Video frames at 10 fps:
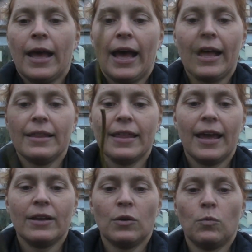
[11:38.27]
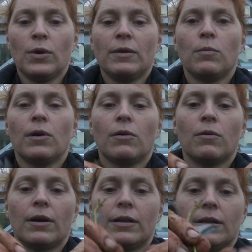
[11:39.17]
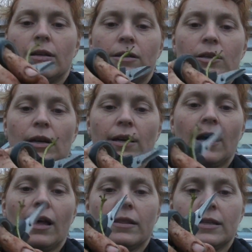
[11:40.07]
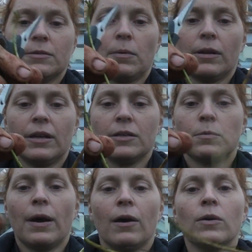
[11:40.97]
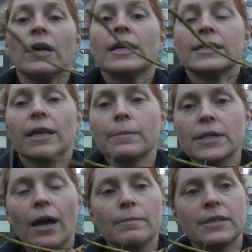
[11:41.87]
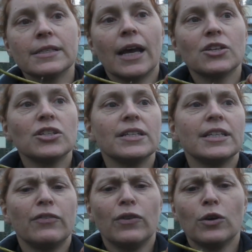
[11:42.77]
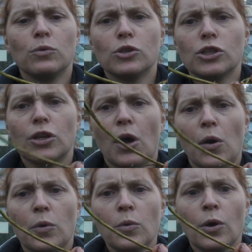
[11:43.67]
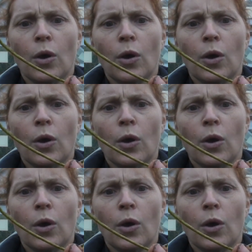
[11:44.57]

And then we will cut this one as well. Sometimes it's actually difficult to know